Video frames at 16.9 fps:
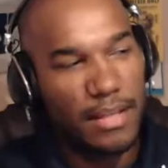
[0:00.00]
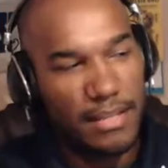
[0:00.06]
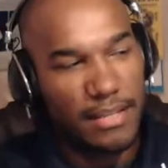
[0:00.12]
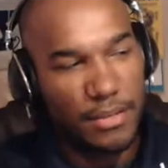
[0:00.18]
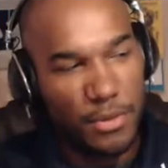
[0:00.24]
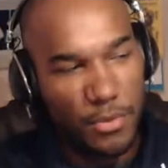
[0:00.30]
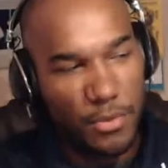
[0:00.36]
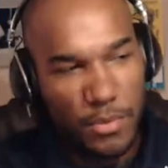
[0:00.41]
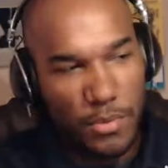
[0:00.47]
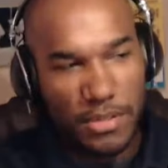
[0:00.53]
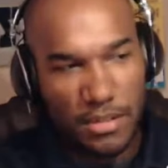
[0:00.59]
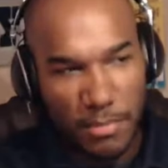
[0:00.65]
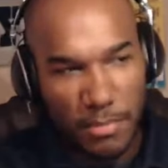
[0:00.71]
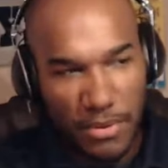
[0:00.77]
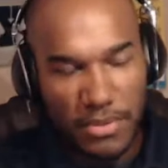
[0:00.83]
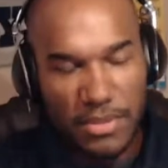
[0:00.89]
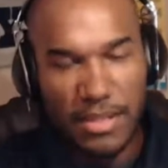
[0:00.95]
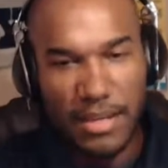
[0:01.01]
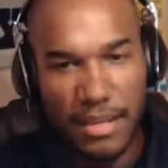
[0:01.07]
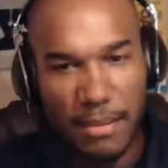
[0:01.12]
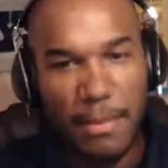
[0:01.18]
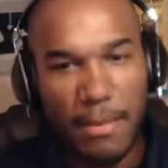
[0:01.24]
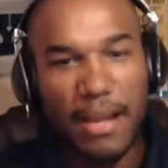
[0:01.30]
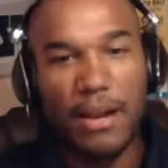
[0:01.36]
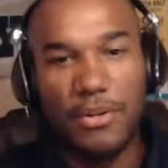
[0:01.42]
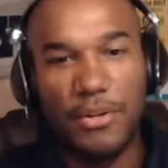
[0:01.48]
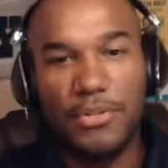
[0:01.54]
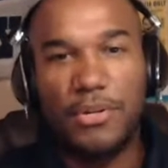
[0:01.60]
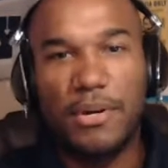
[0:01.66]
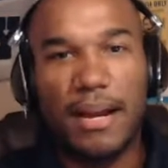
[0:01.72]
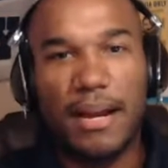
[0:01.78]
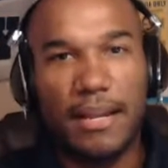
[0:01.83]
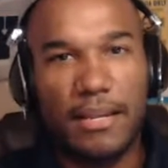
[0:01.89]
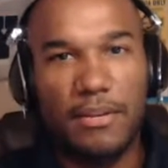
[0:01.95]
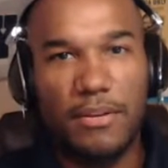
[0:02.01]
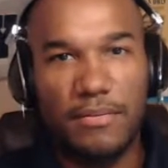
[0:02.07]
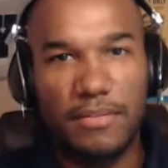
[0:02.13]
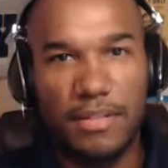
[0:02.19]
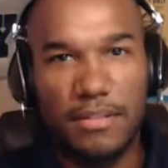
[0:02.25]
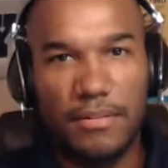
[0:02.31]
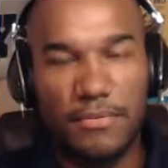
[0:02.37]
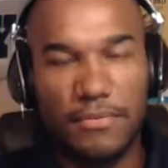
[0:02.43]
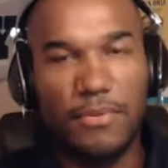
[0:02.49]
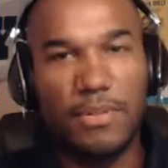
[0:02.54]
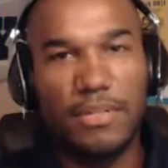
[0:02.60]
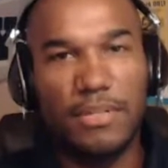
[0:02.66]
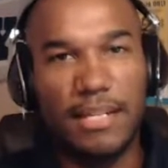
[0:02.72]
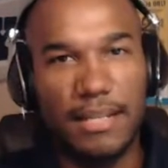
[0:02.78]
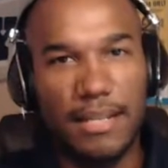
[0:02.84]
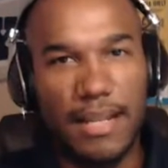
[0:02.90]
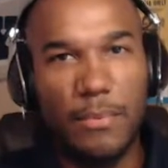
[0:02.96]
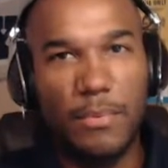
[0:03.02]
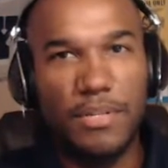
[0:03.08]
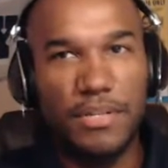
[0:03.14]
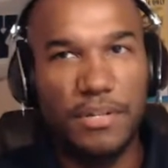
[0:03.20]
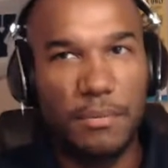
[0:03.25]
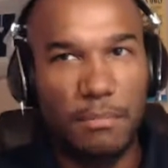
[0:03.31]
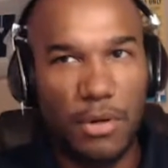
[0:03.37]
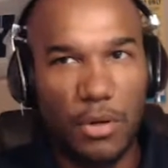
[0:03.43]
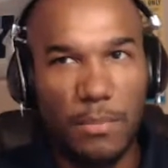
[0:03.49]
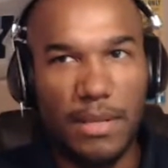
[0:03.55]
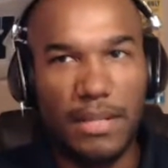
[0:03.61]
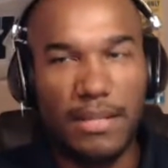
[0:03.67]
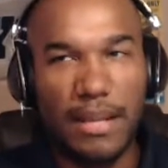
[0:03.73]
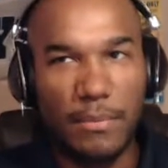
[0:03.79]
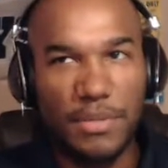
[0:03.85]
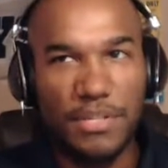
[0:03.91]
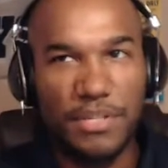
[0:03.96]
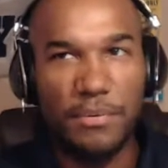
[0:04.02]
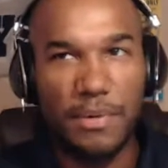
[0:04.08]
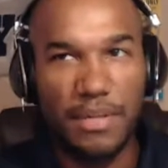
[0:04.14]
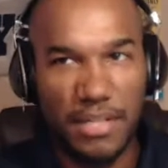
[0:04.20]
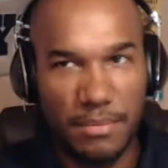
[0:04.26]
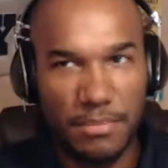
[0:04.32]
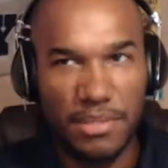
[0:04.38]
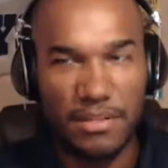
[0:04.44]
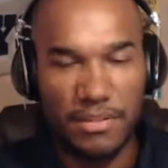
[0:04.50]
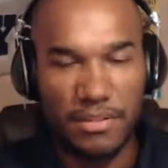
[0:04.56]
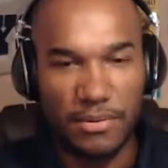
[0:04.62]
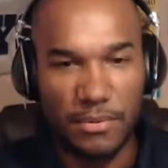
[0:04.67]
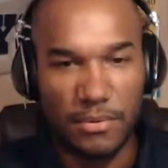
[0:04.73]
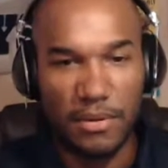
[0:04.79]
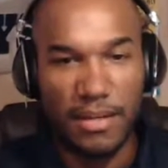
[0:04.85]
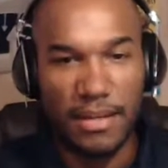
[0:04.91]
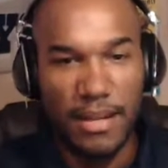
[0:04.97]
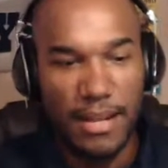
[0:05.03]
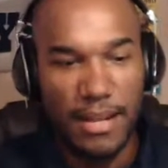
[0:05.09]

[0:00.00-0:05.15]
you were supposed to get back on track at UFC 214. That was your moment. That was your redemption story.